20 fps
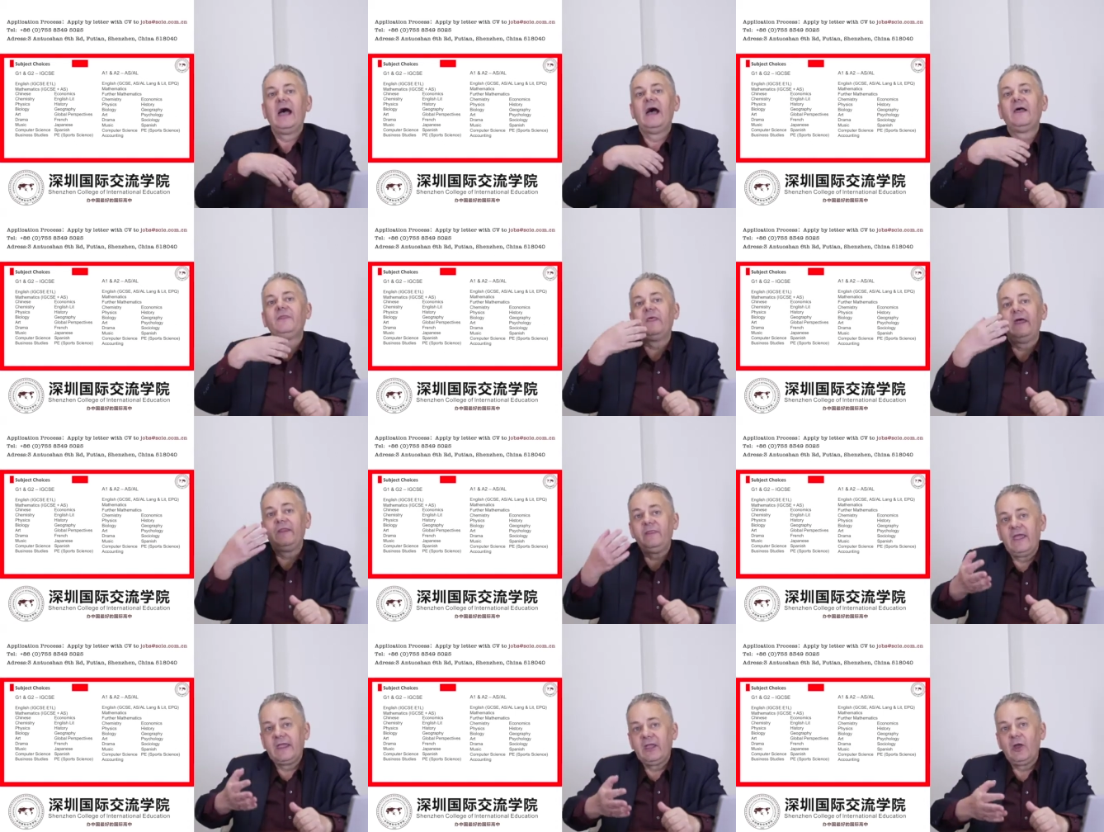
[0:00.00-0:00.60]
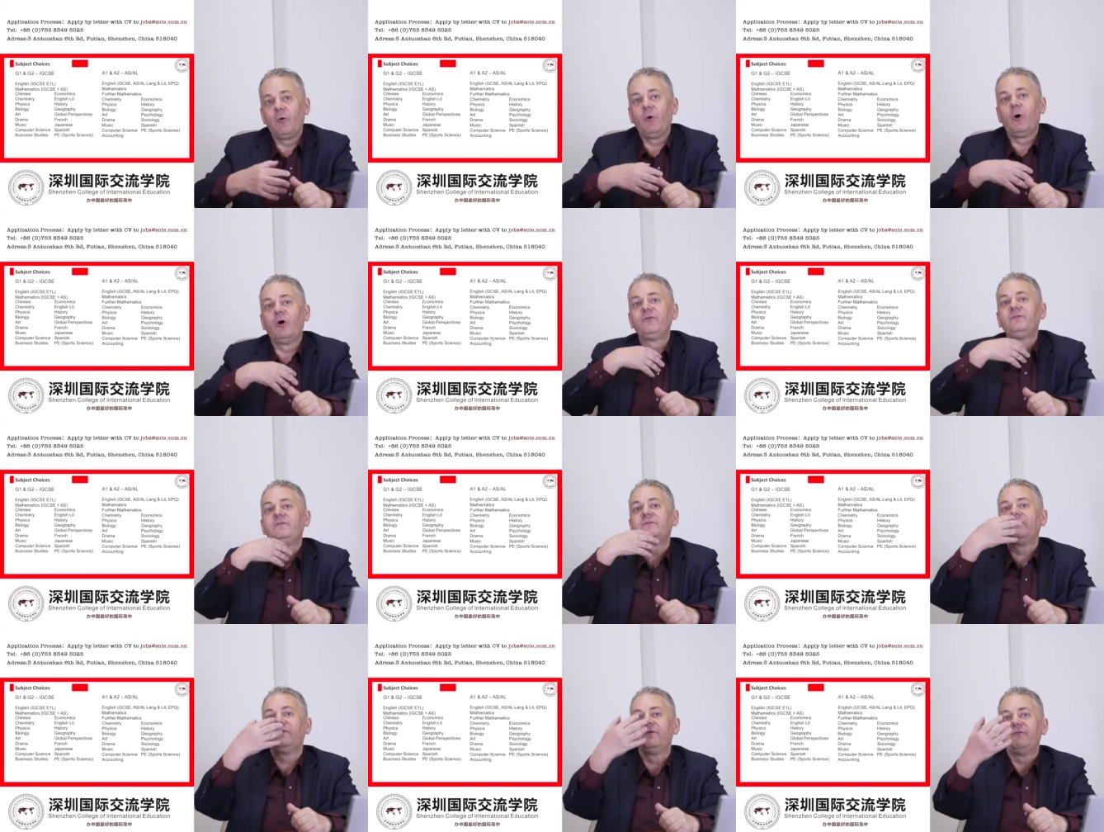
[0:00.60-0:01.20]
and then they go
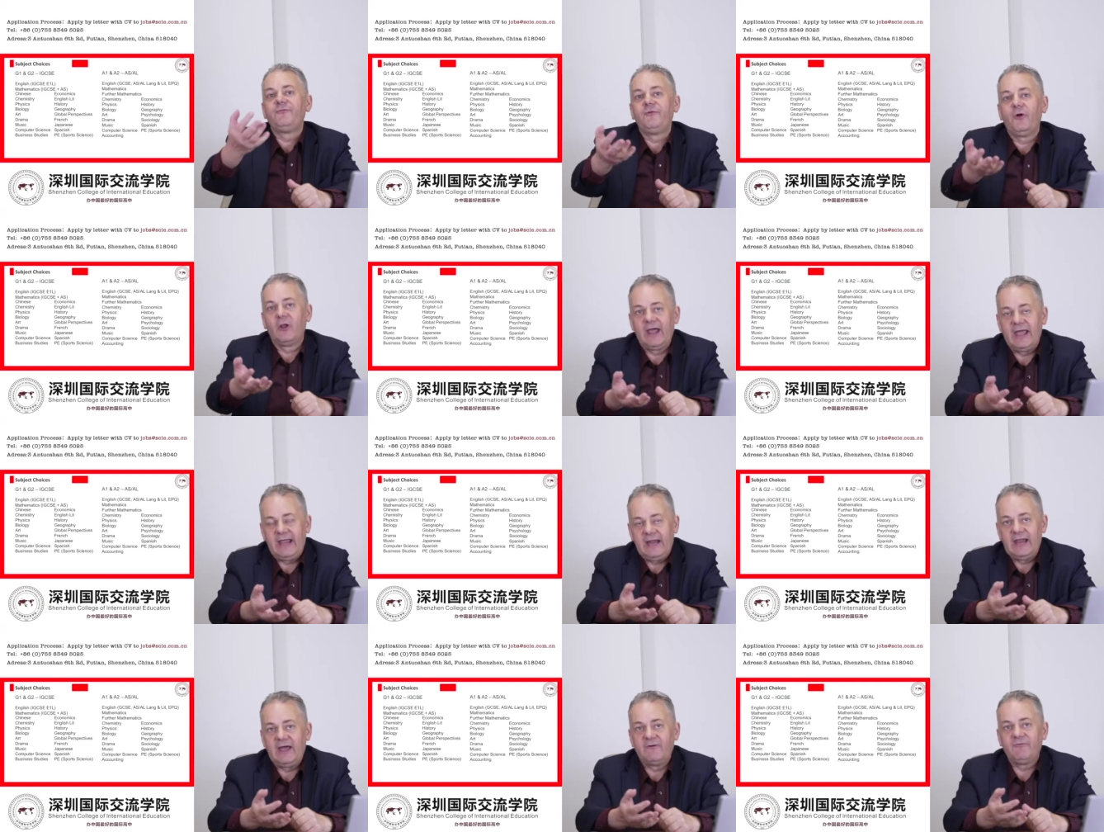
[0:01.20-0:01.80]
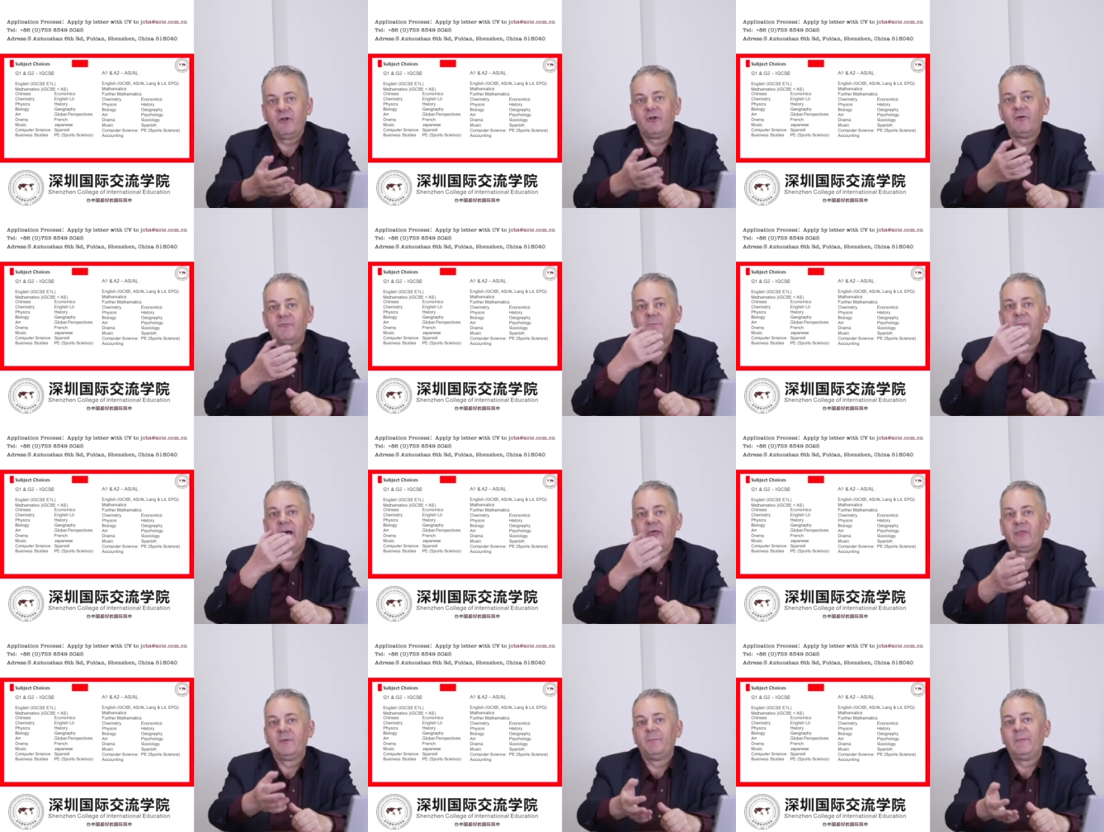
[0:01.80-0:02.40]
on to the full A level of
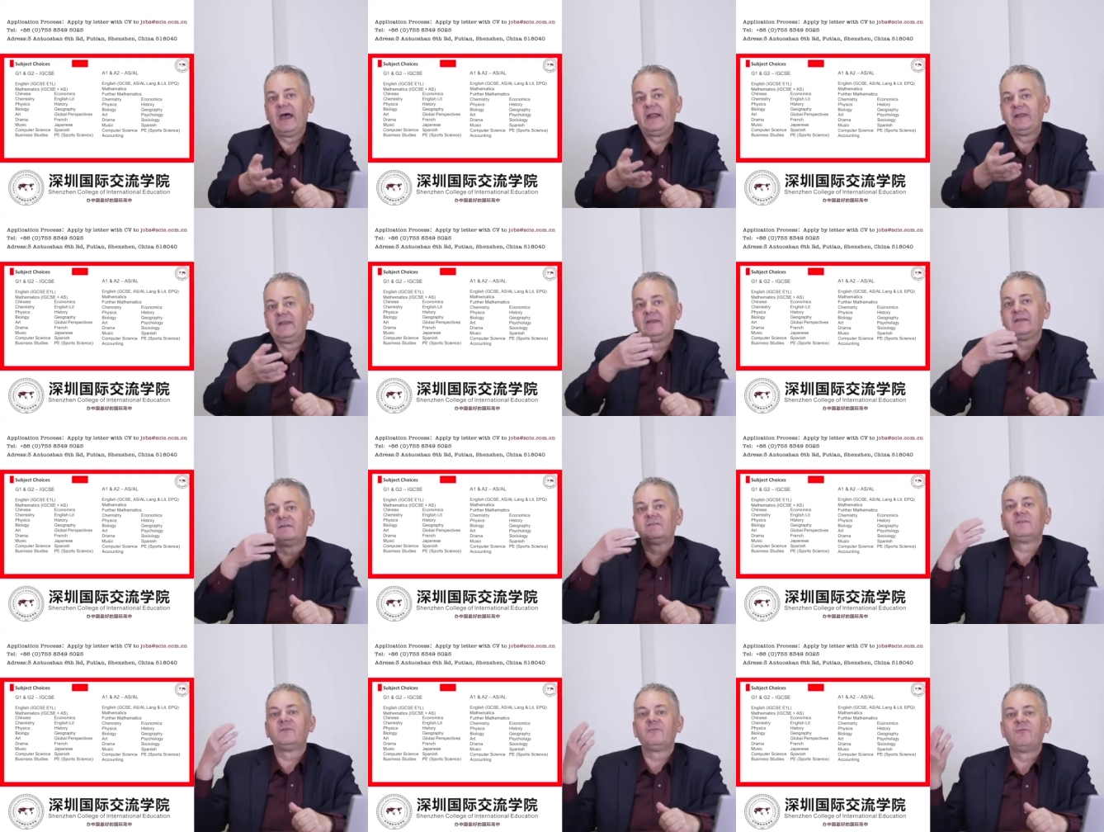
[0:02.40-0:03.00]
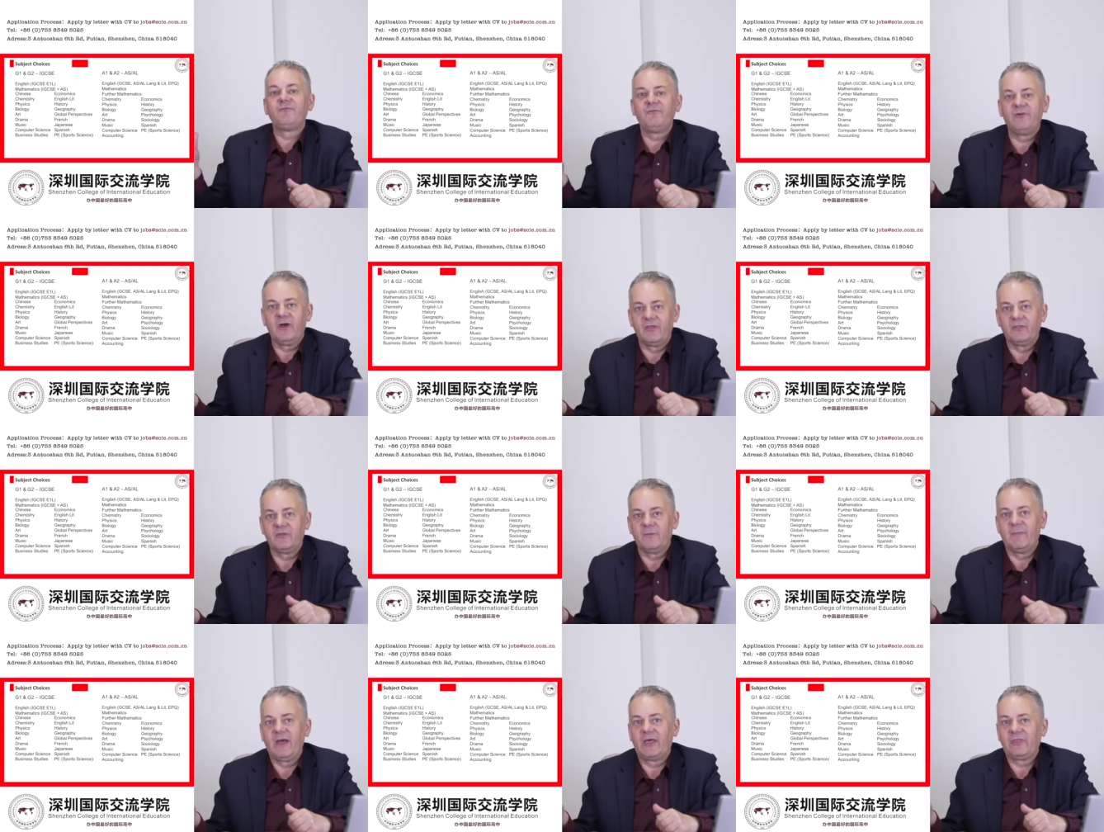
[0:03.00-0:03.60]
mathematics and
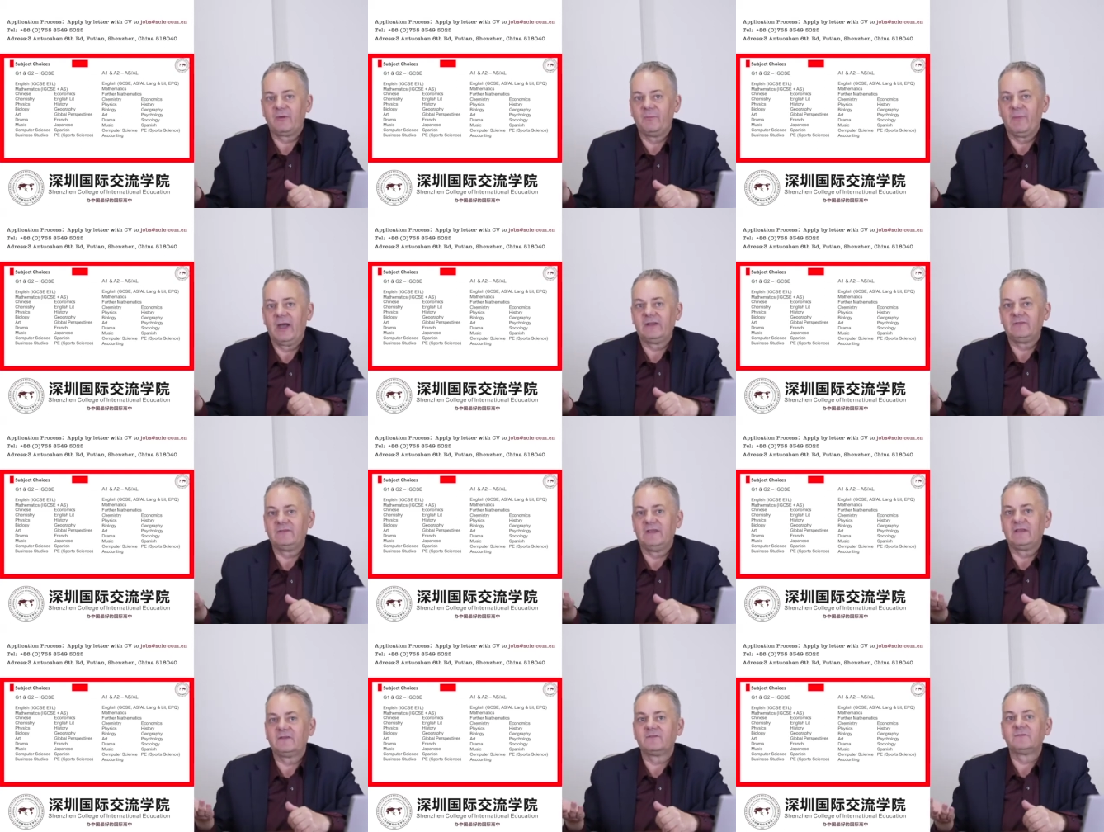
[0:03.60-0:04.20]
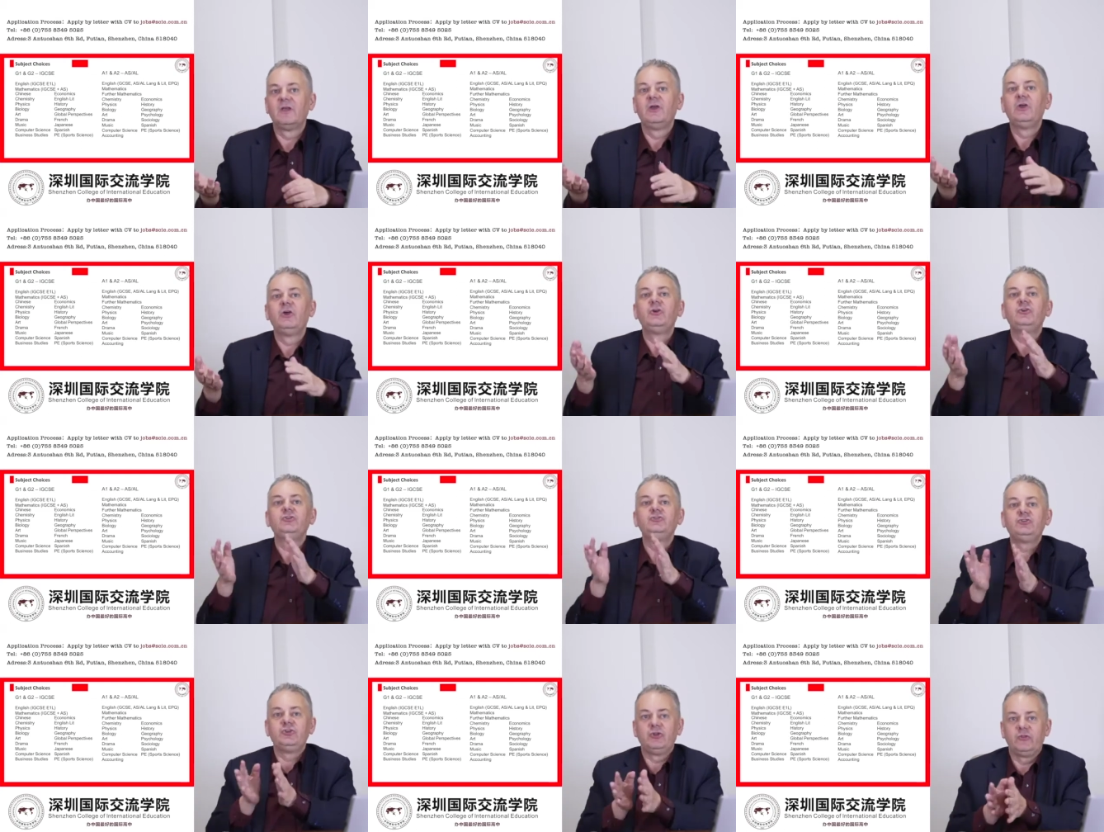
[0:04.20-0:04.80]
further mathematics,
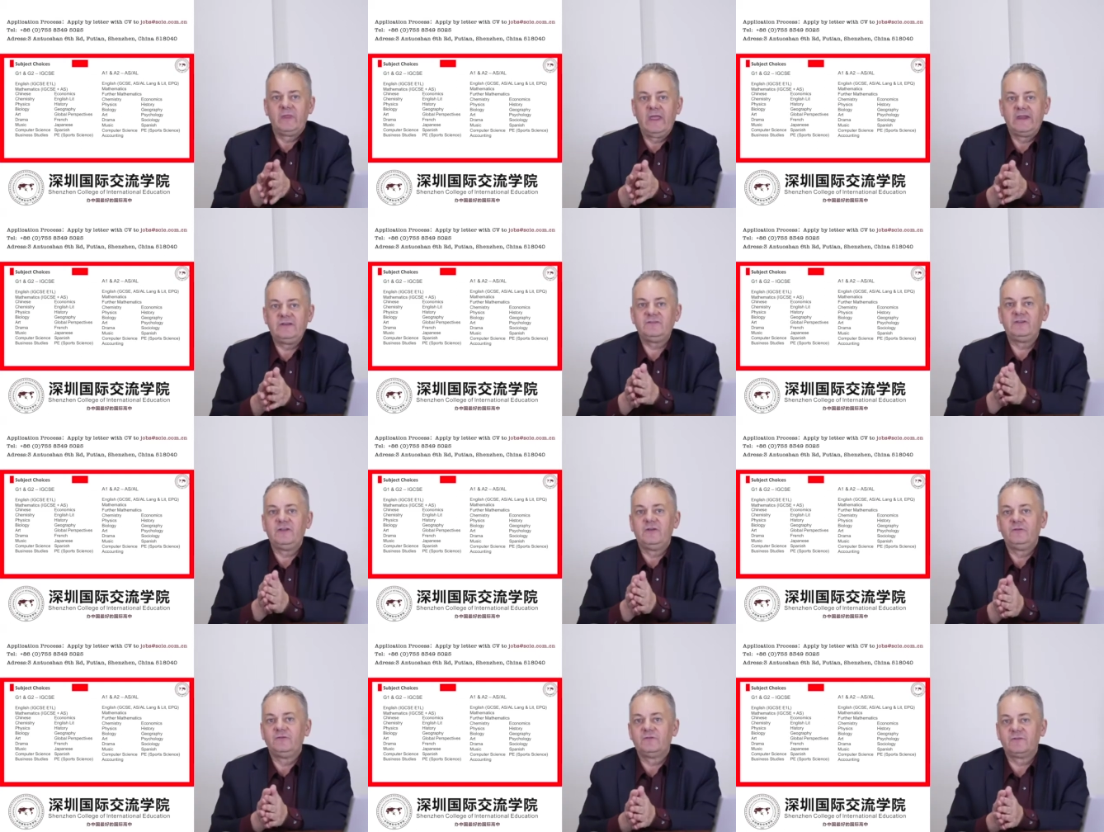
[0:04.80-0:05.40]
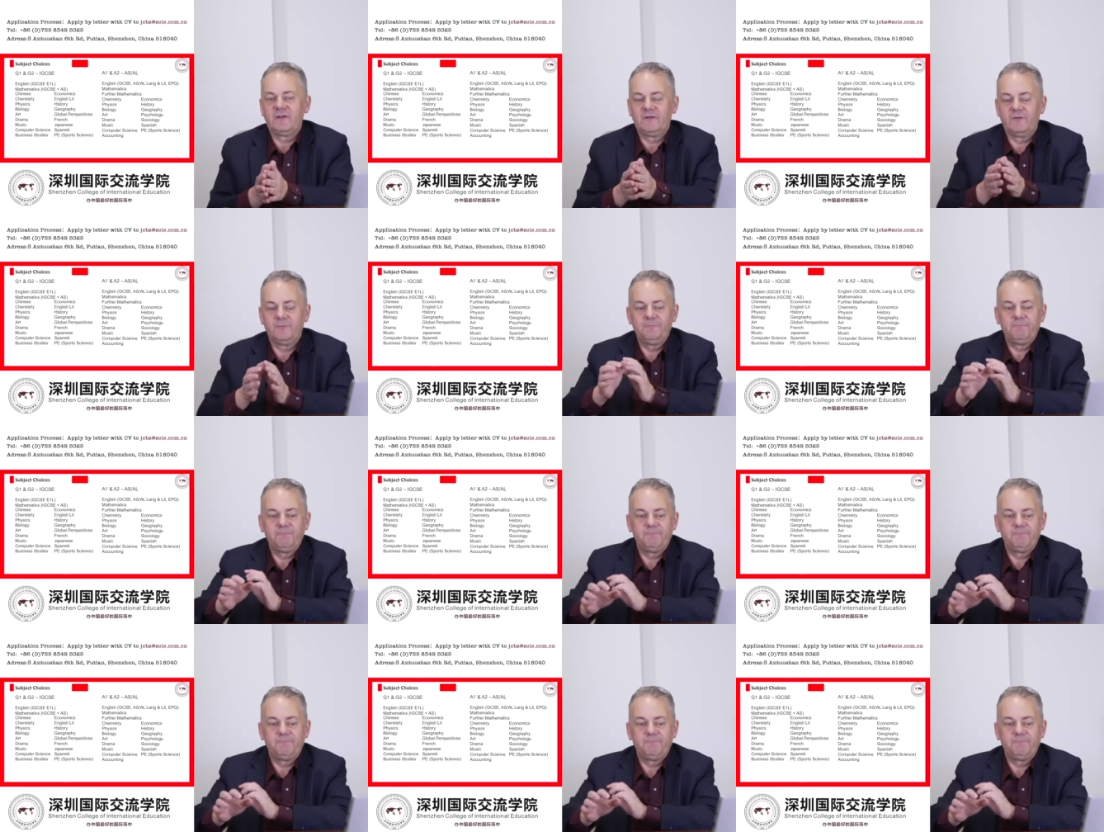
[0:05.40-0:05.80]
should they choose to.